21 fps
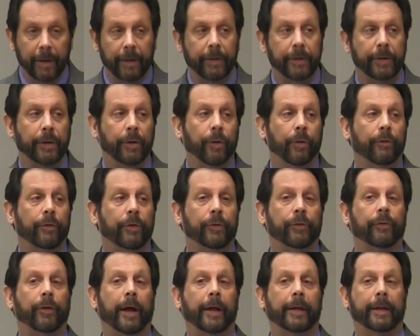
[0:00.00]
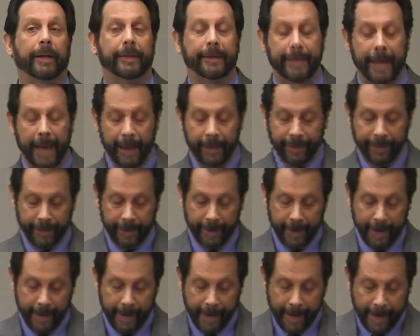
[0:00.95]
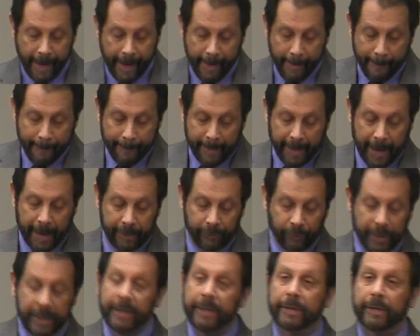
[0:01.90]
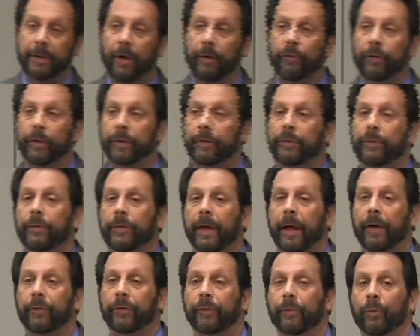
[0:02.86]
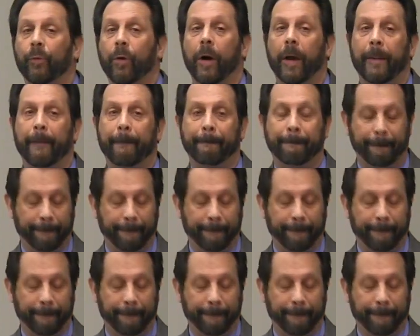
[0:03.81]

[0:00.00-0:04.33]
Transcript: the year of his violent death, and rediscovered in 2001.